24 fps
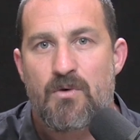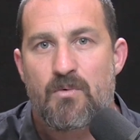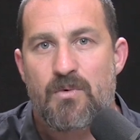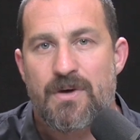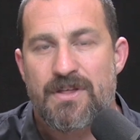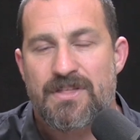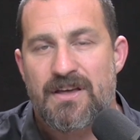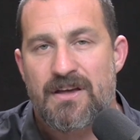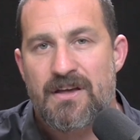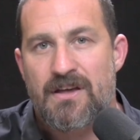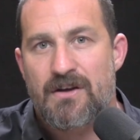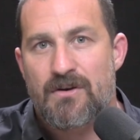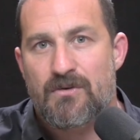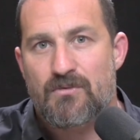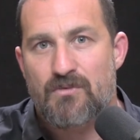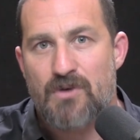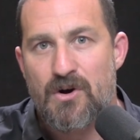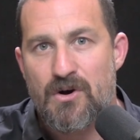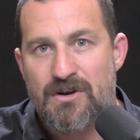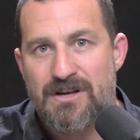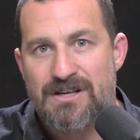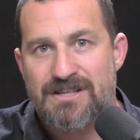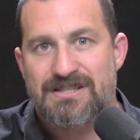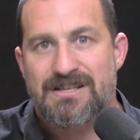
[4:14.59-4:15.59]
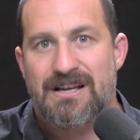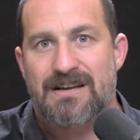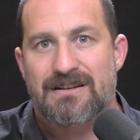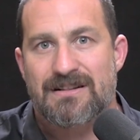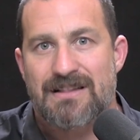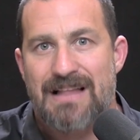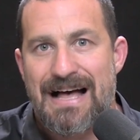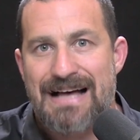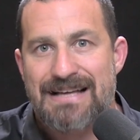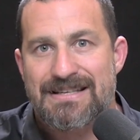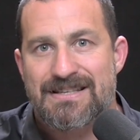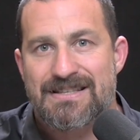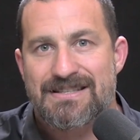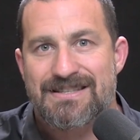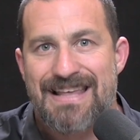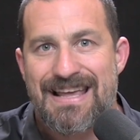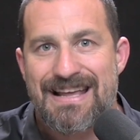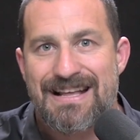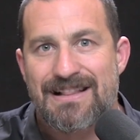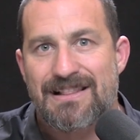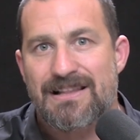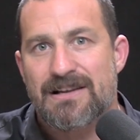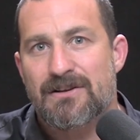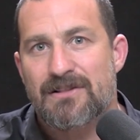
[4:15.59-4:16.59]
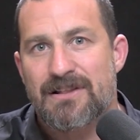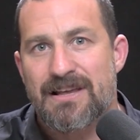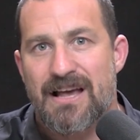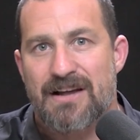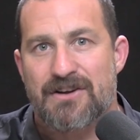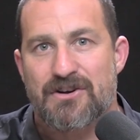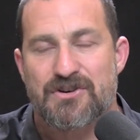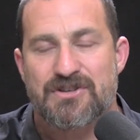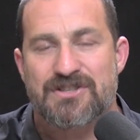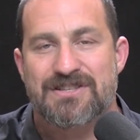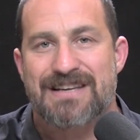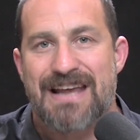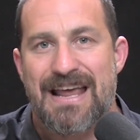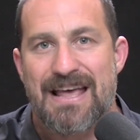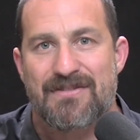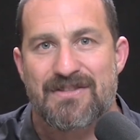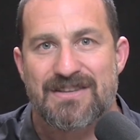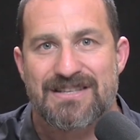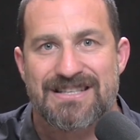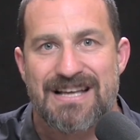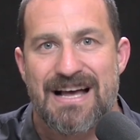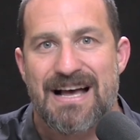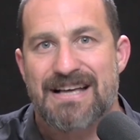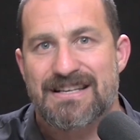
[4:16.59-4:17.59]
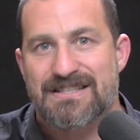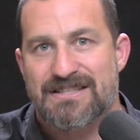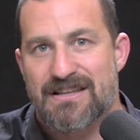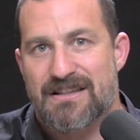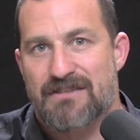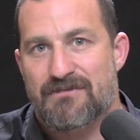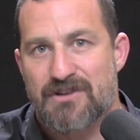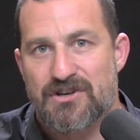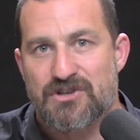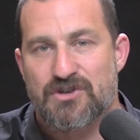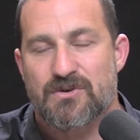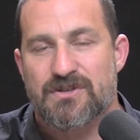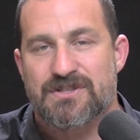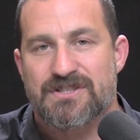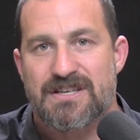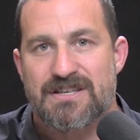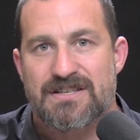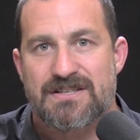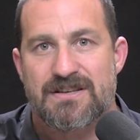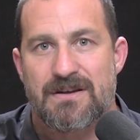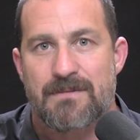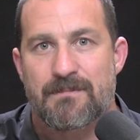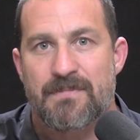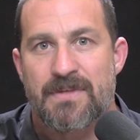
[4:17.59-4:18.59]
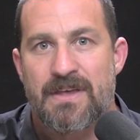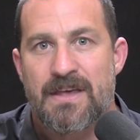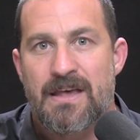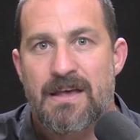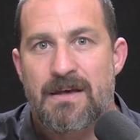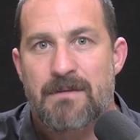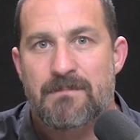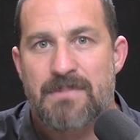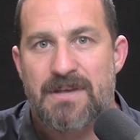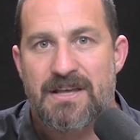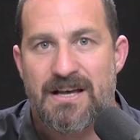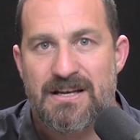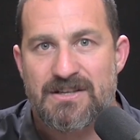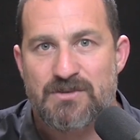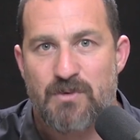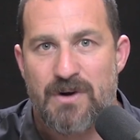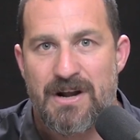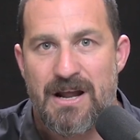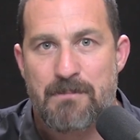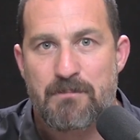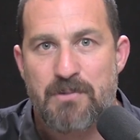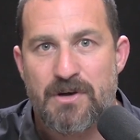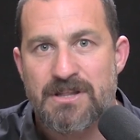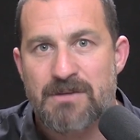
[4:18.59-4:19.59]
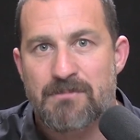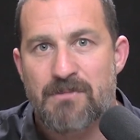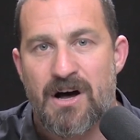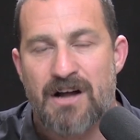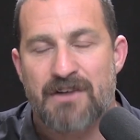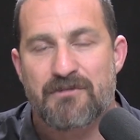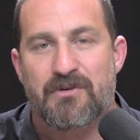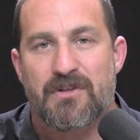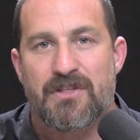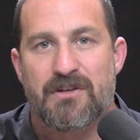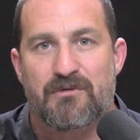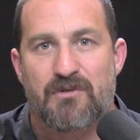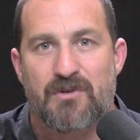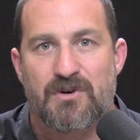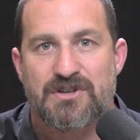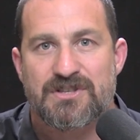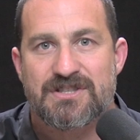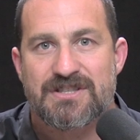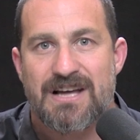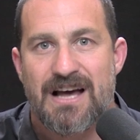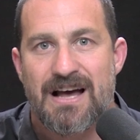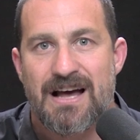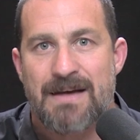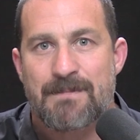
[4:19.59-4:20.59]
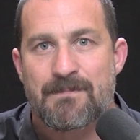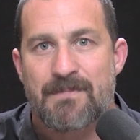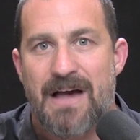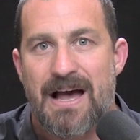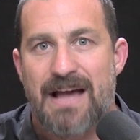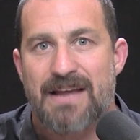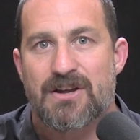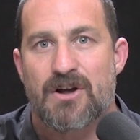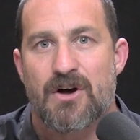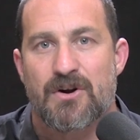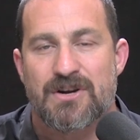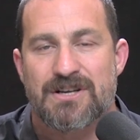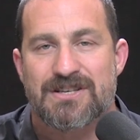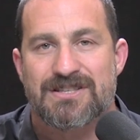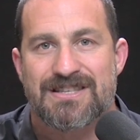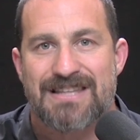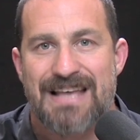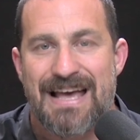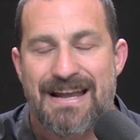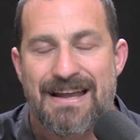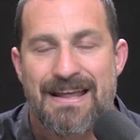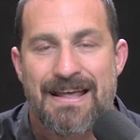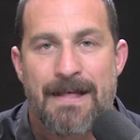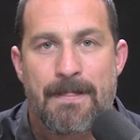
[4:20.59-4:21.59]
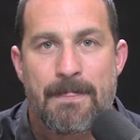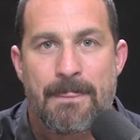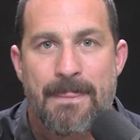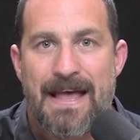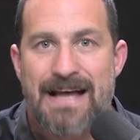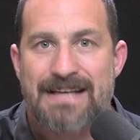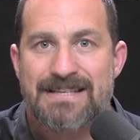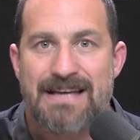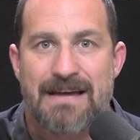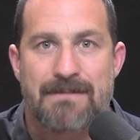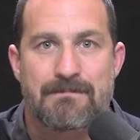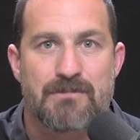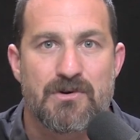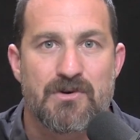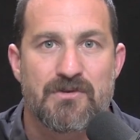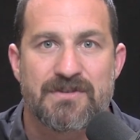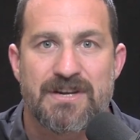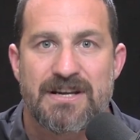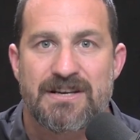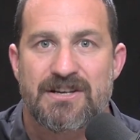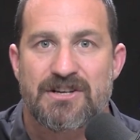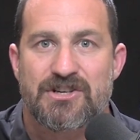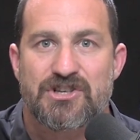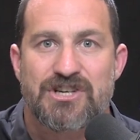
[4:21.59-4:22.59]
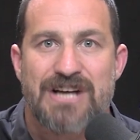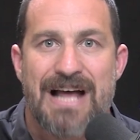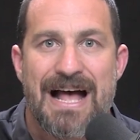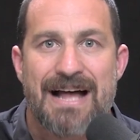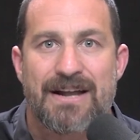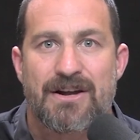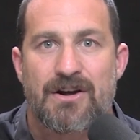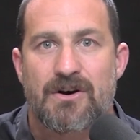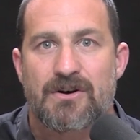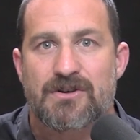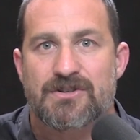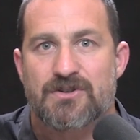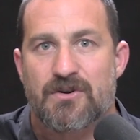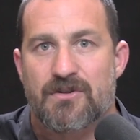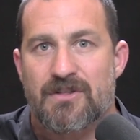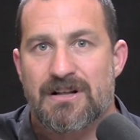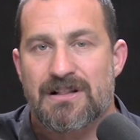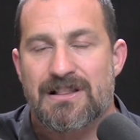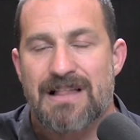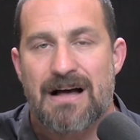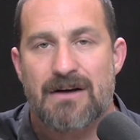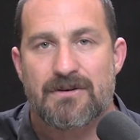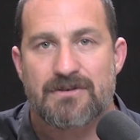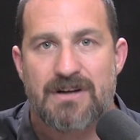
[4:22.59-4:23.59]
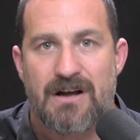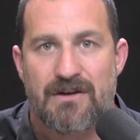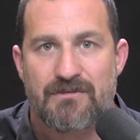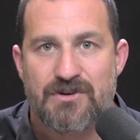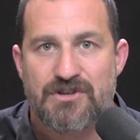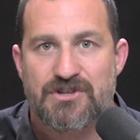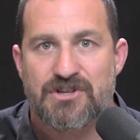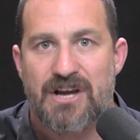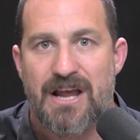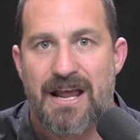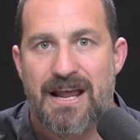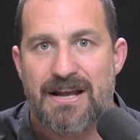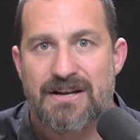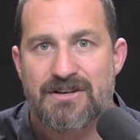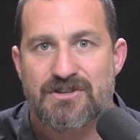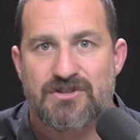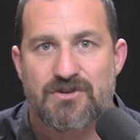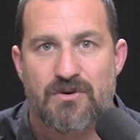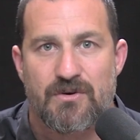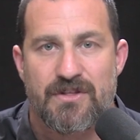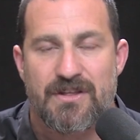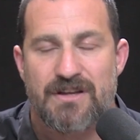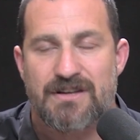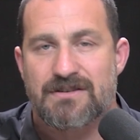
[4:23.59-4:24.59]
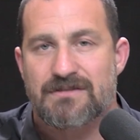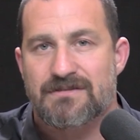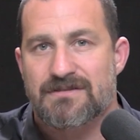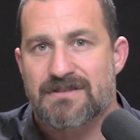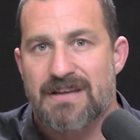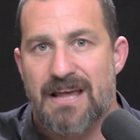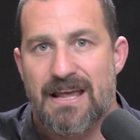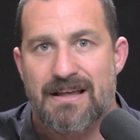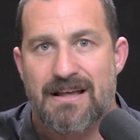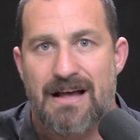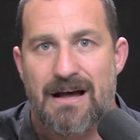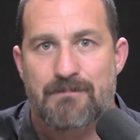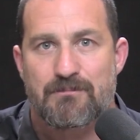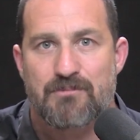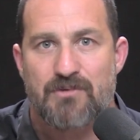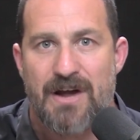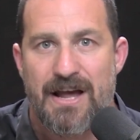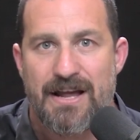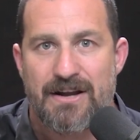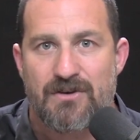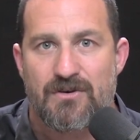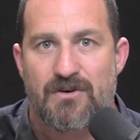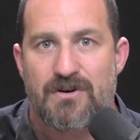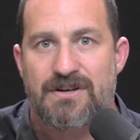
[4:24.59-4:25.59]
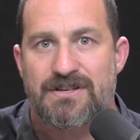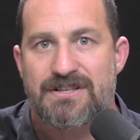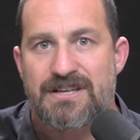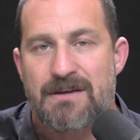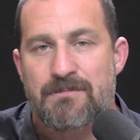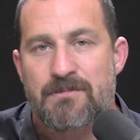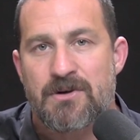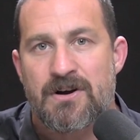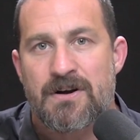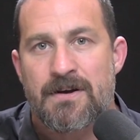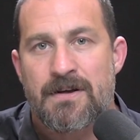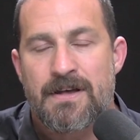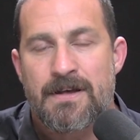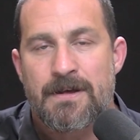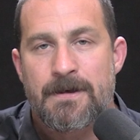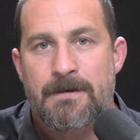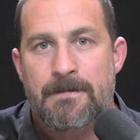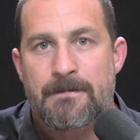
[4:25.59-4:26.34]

with Roka sunglasses, they clearly understand the science of the visual system, because when I put them on for the first time, I noticed that as I moved into shadows or the cloud cover changed or the day got brighter or dimmer,